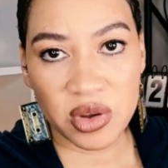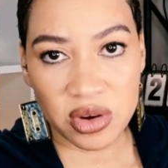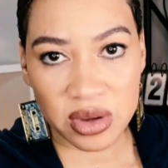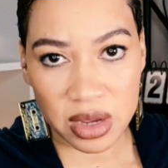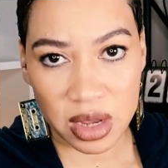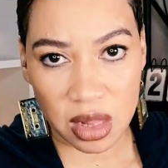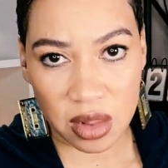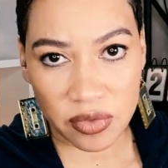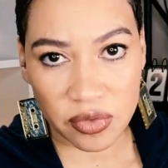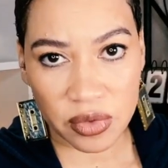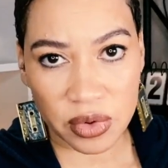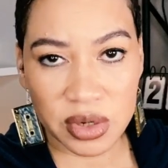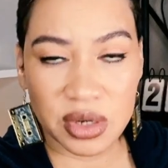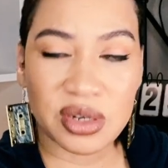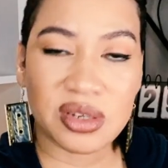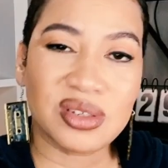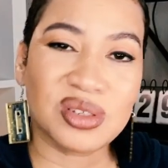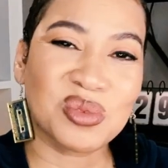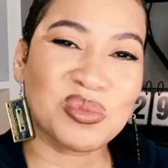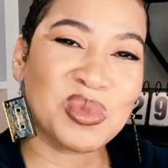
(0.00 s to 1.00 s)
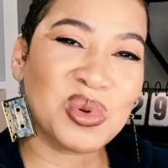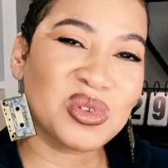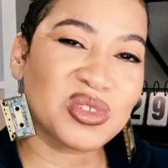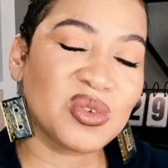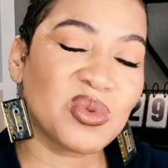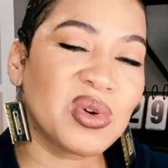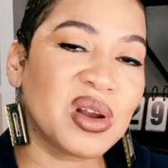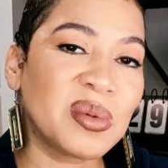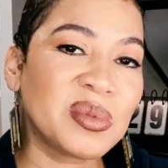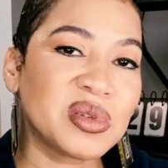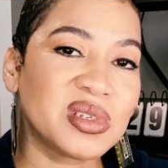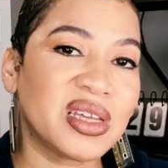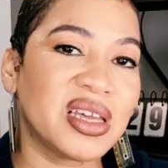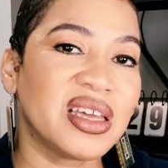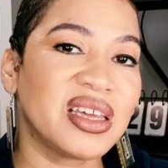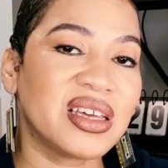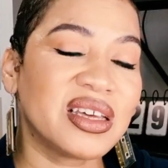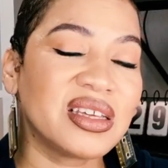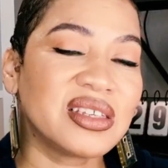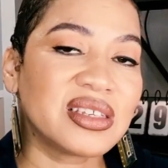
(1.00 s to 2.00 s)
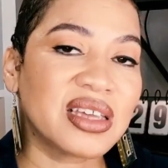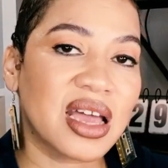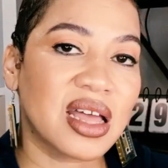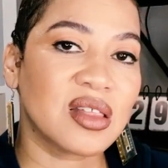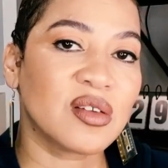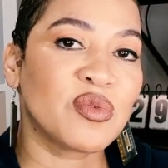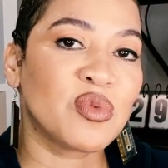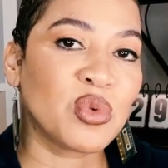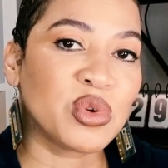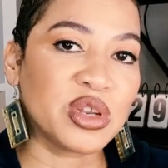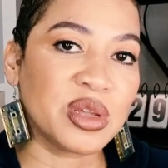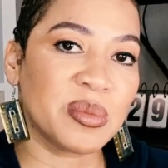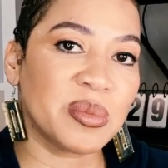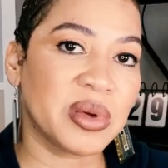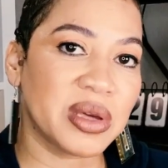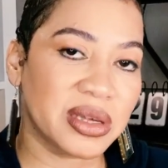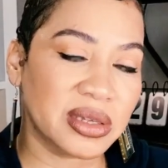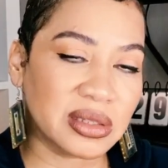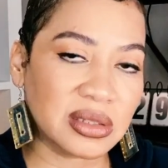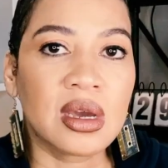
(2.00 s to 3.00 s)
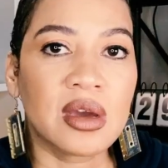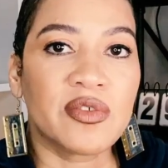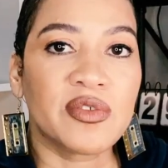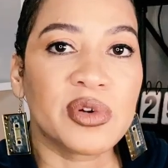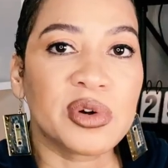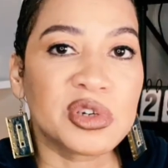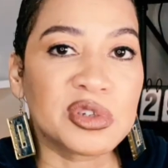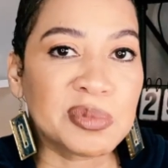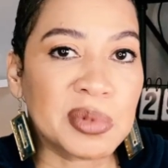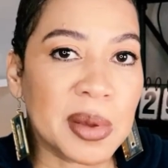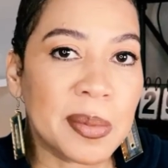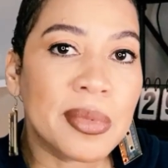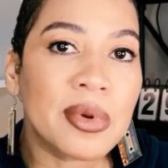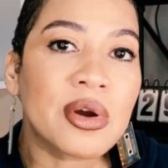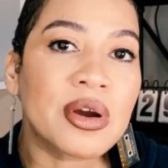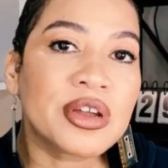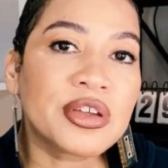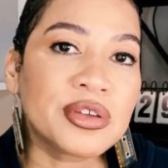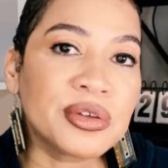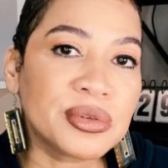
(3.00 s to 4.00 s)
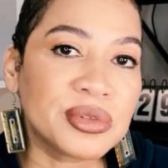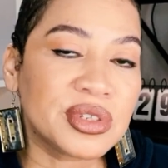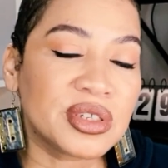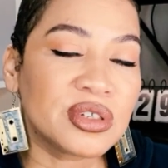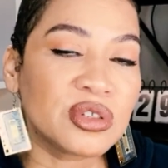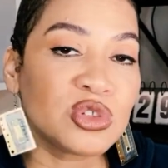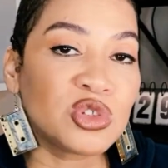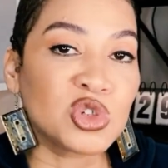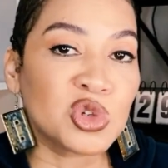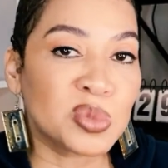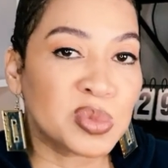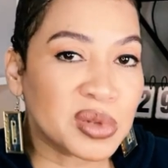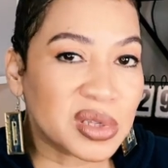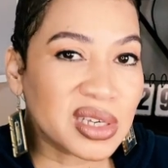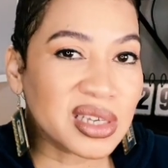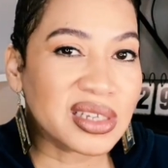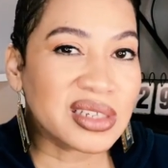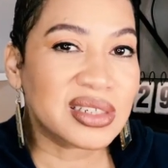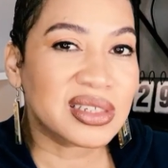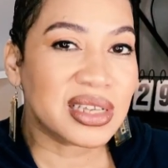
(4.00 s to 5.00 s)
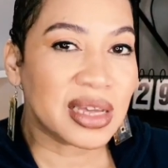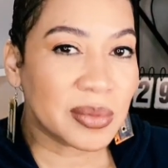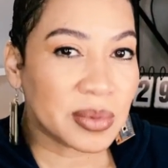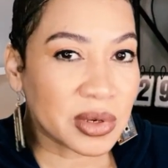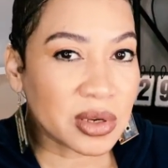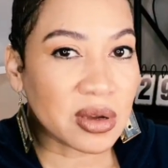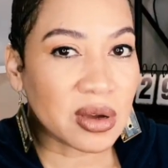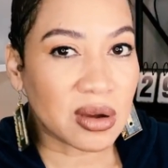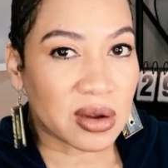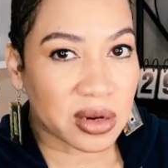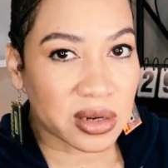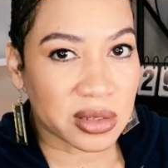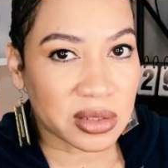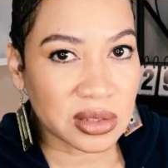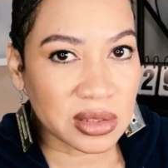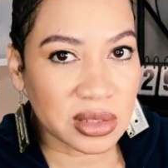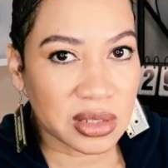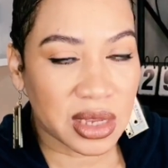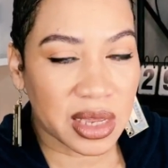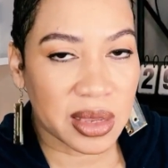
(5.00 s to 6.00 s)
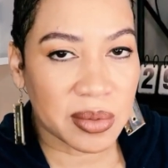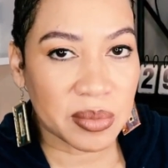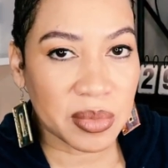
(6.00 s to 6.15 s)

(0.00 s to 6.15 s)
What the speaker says: in California, so most of what I'm saying is California based. First, people are using duplicate debit cards and